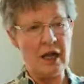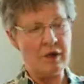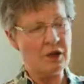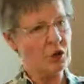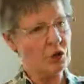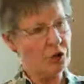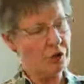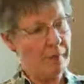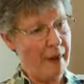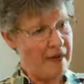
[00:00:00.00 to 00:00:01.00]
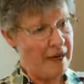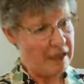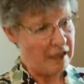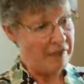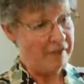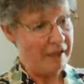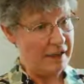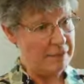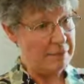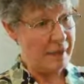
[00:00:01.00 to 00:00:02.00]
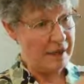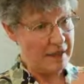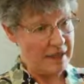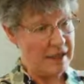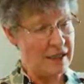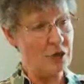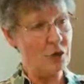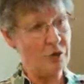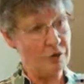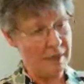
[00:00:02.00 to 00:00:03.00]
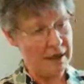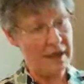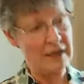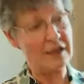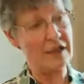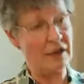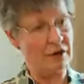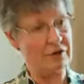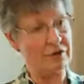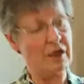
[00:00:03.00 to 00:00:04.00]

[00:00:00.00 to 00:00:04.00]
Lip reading: There's also magnetic field, magnetic north, magnetic south.